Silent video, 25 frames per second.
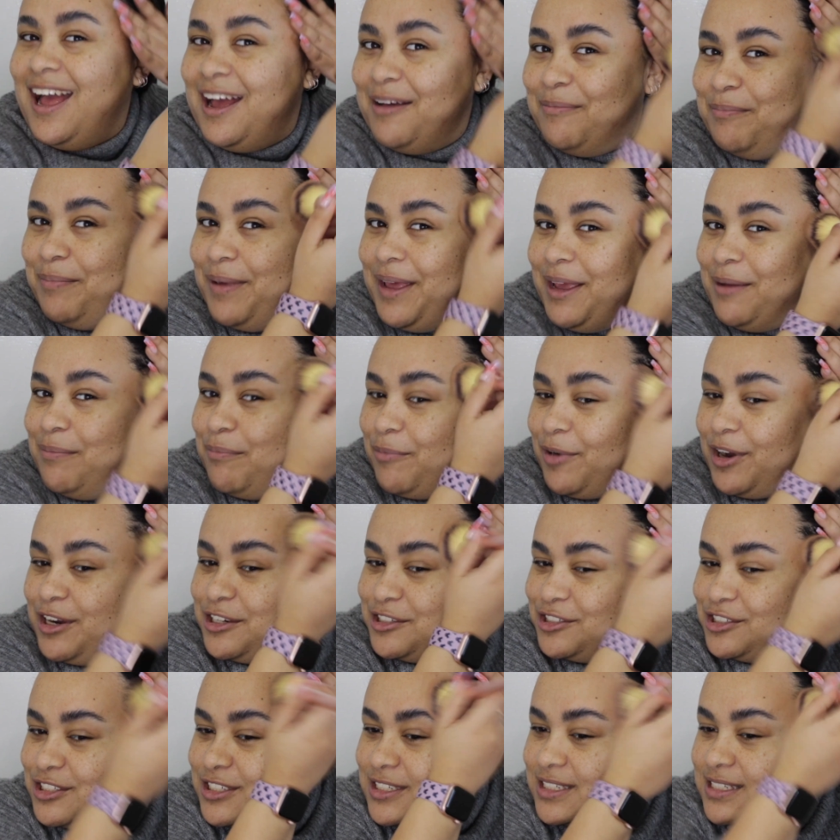A big
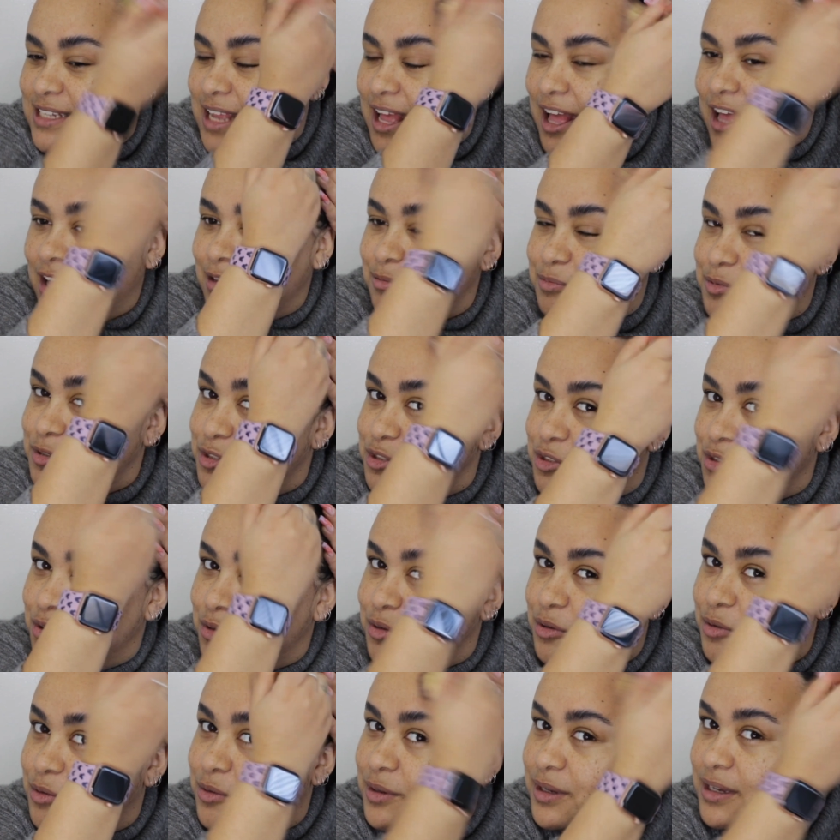brush just helps
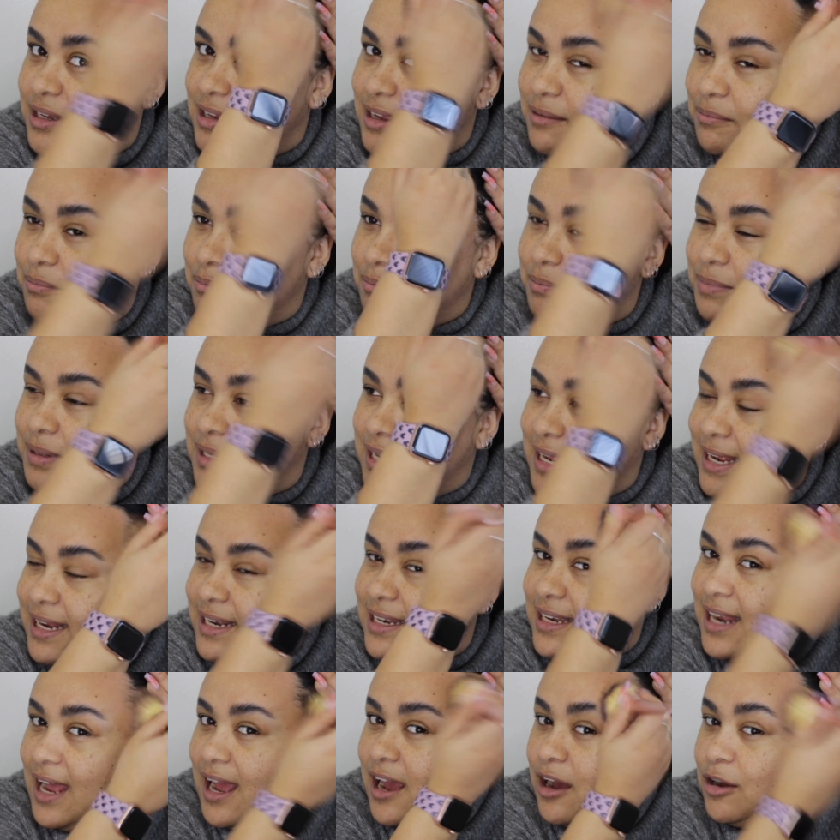you
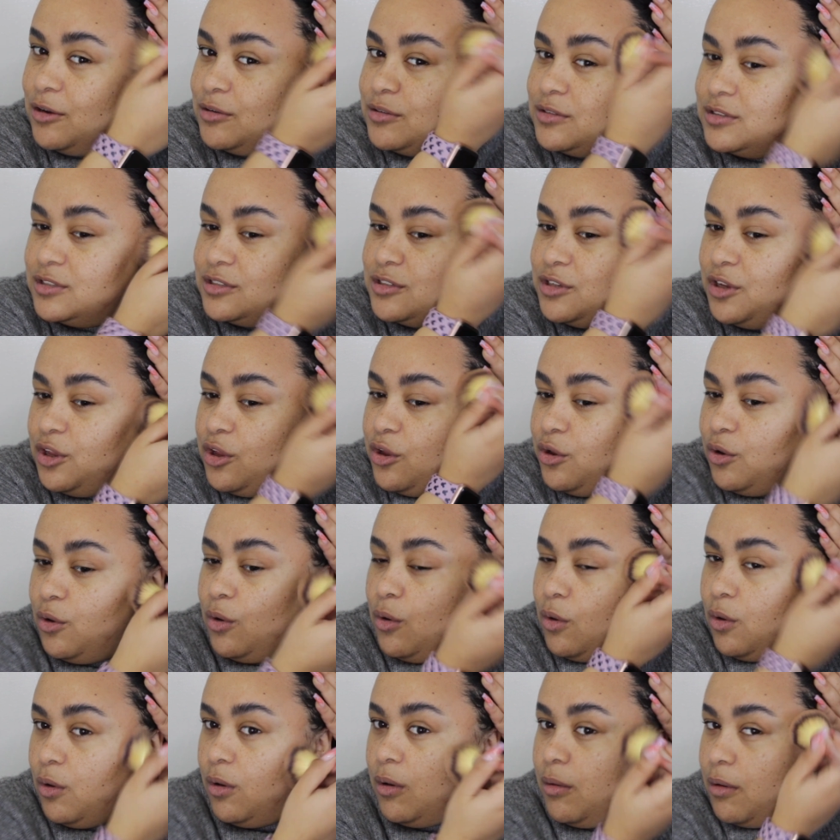blend out
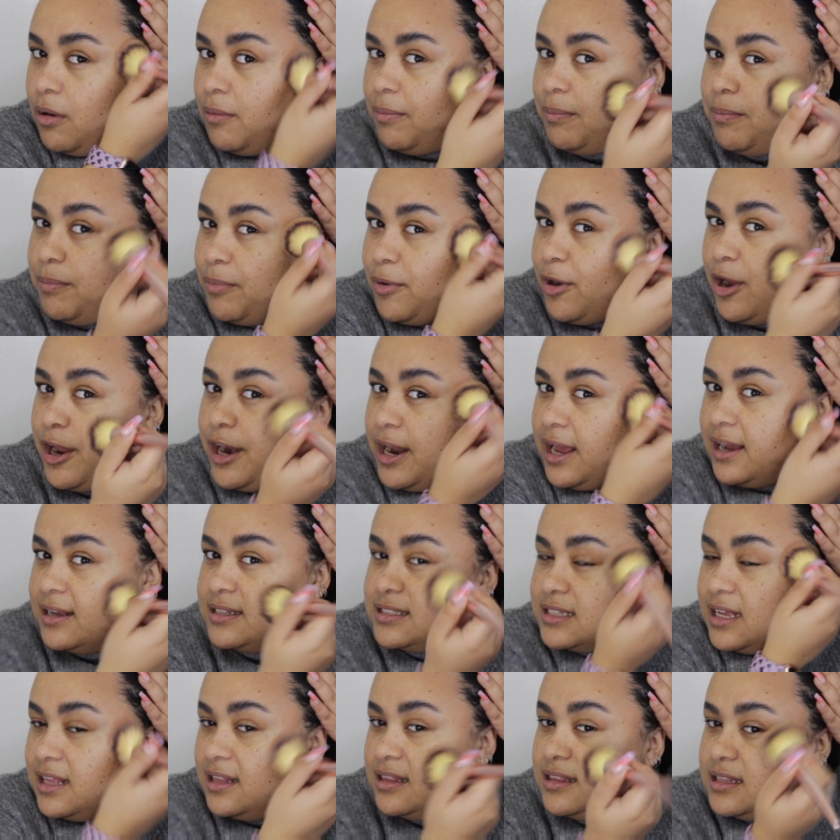your
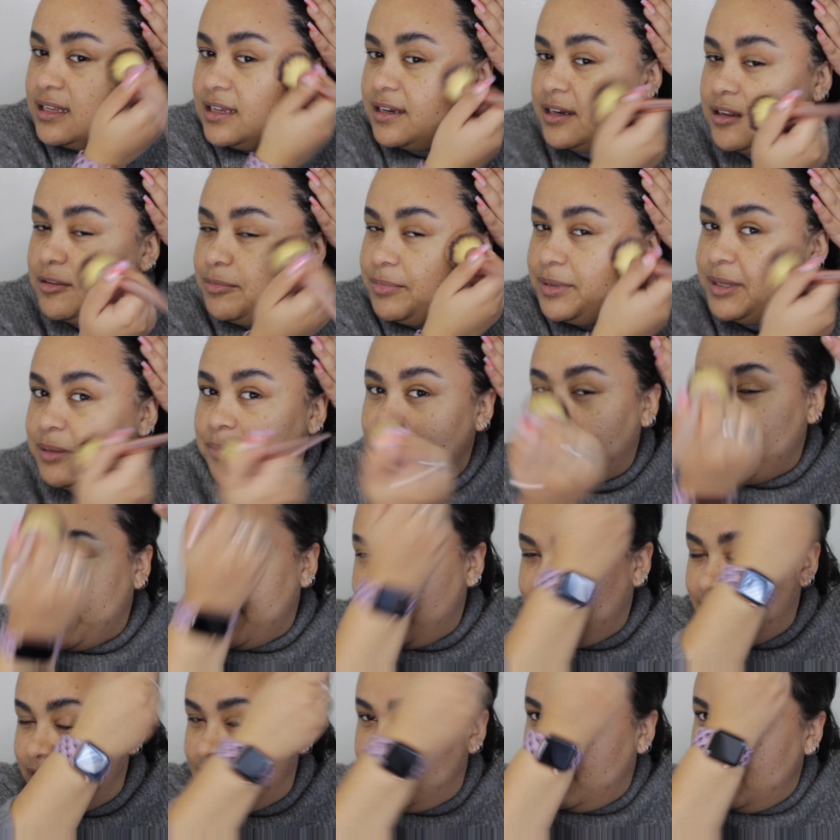product a little bit
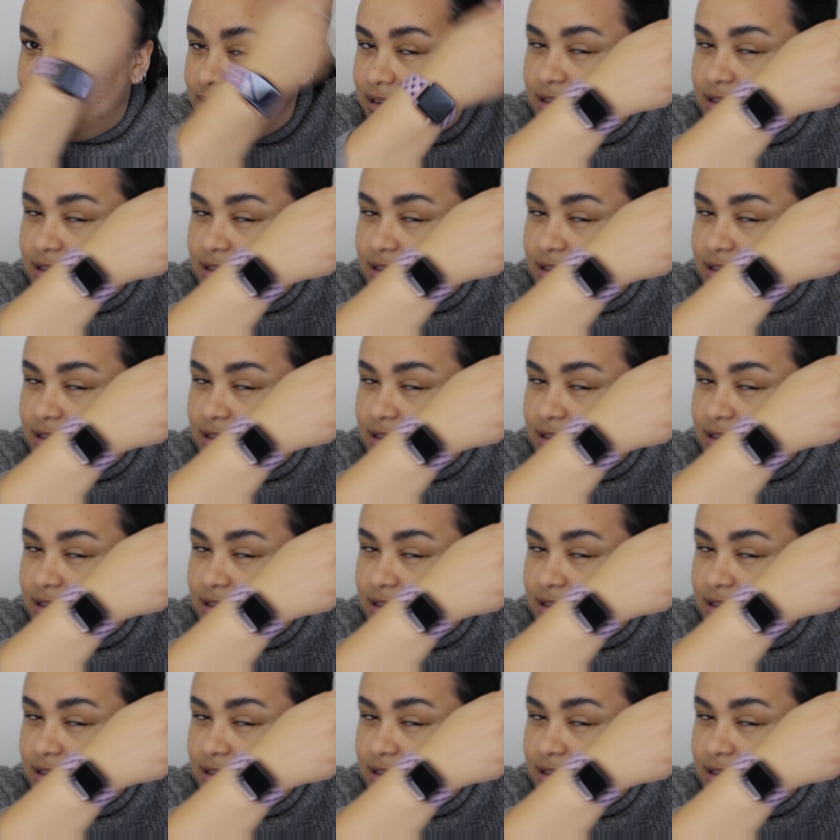better.